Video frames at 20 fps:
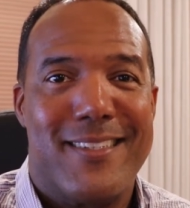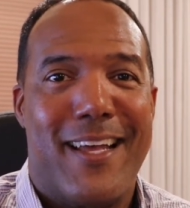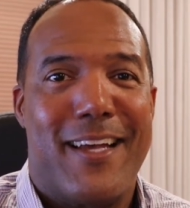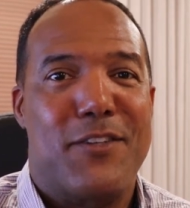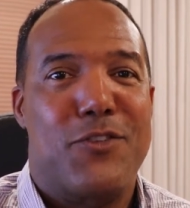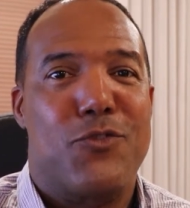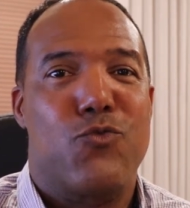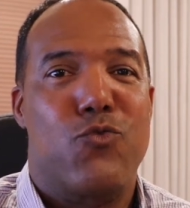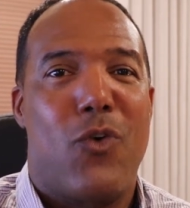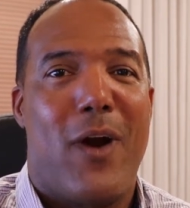
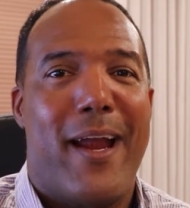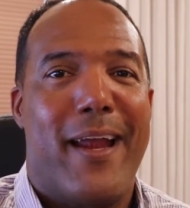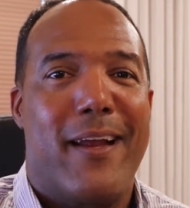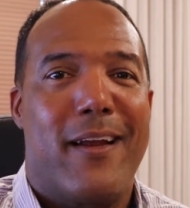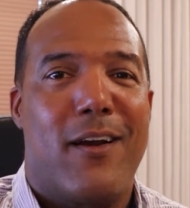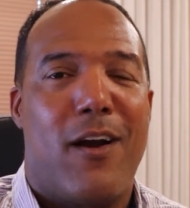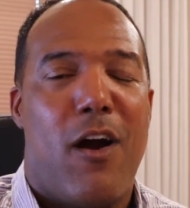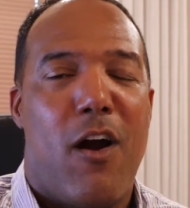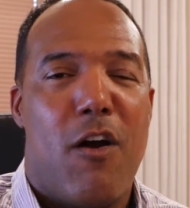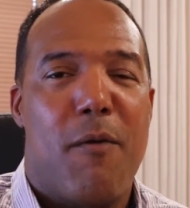That's right,
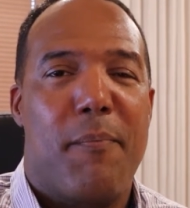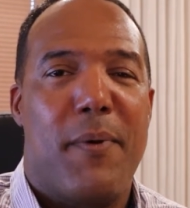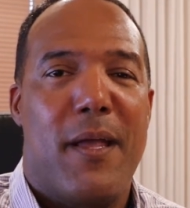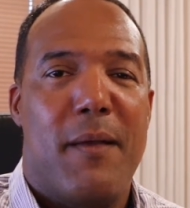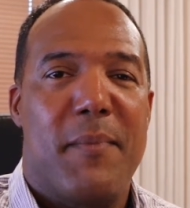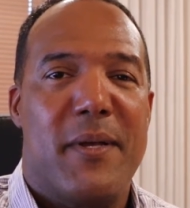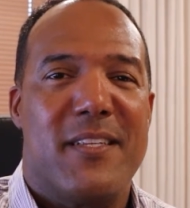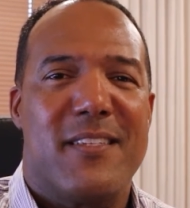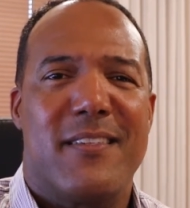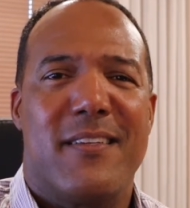car
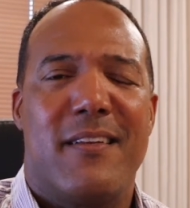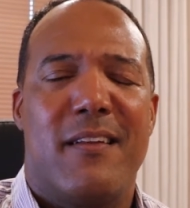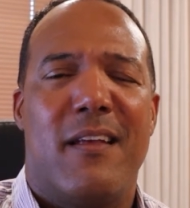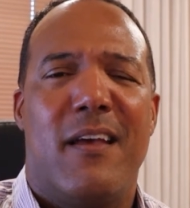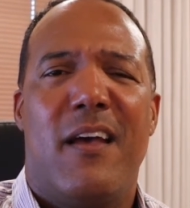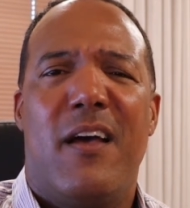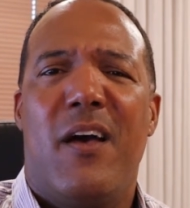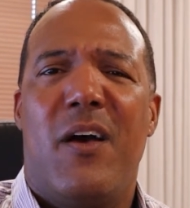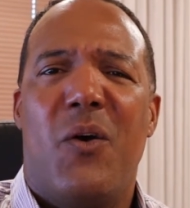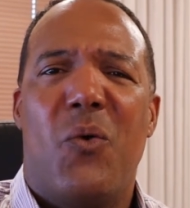payments. And
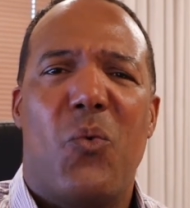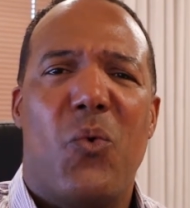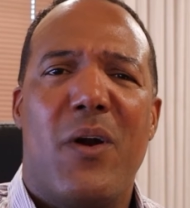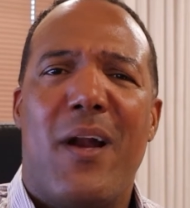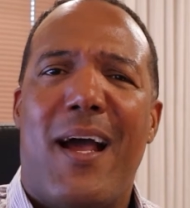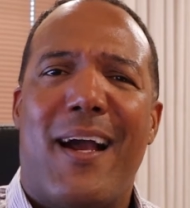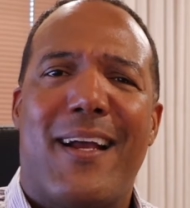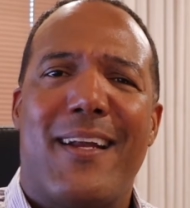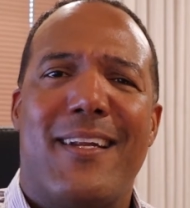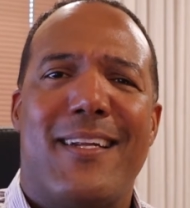we're
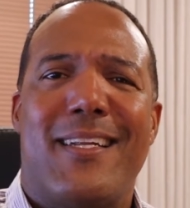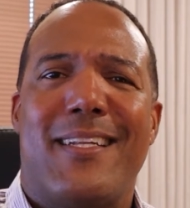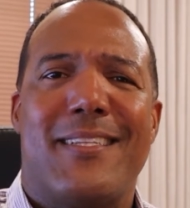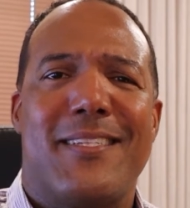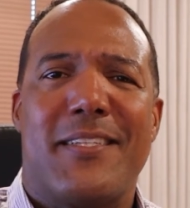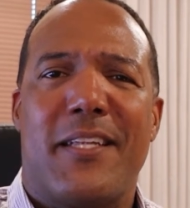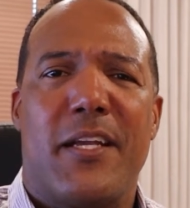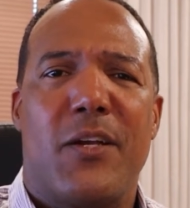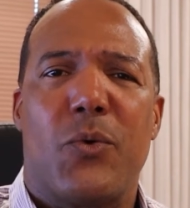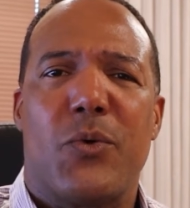not going to
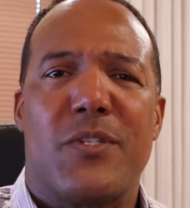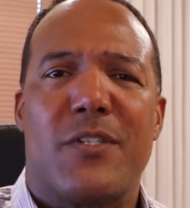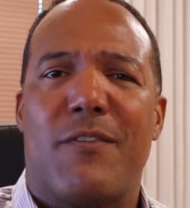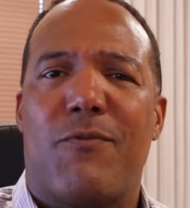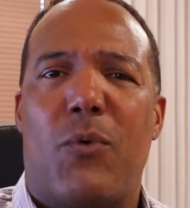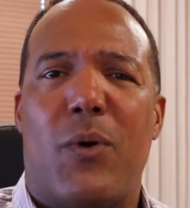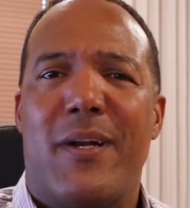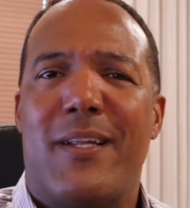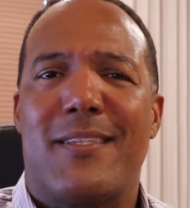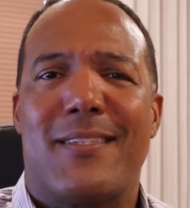distinguish
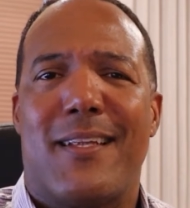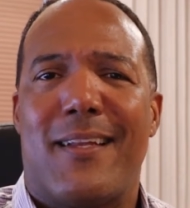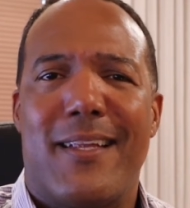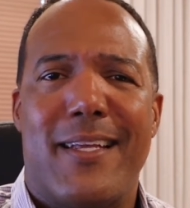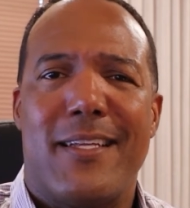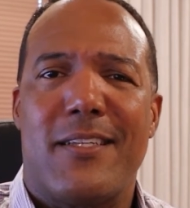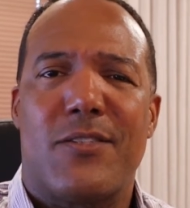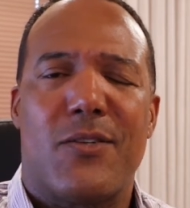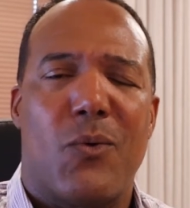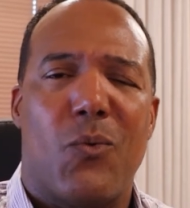if one is a
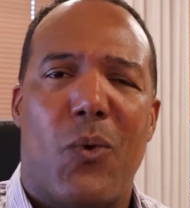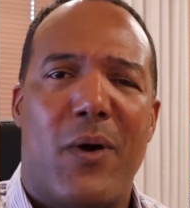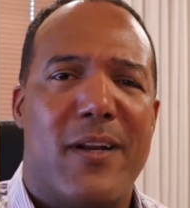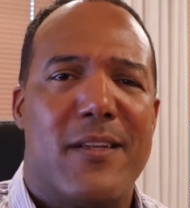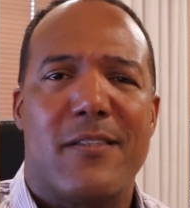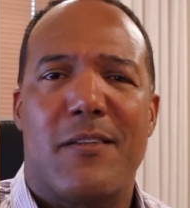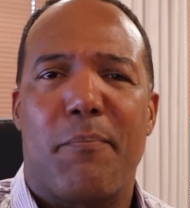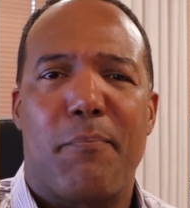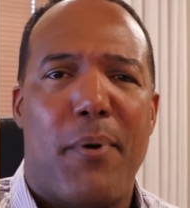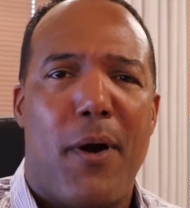lease or one
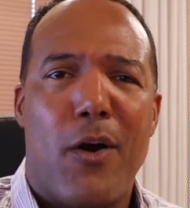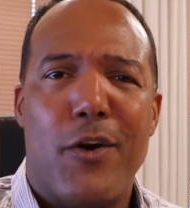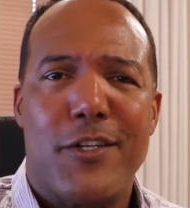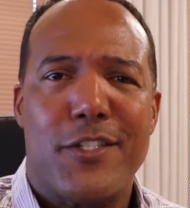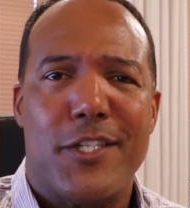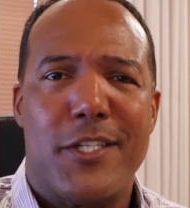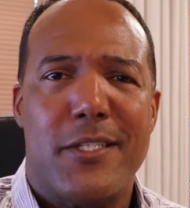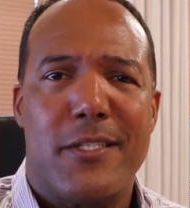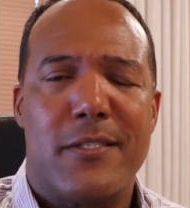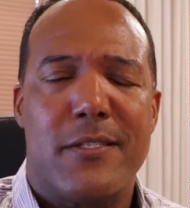is a
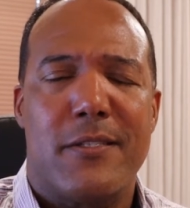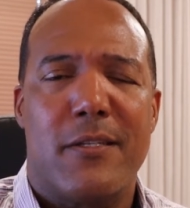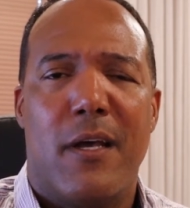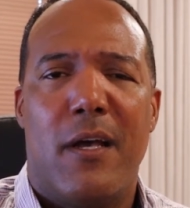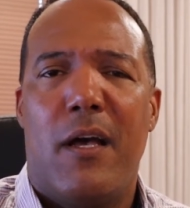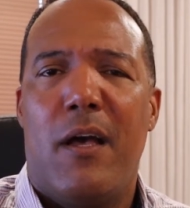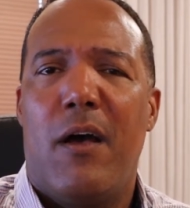purchase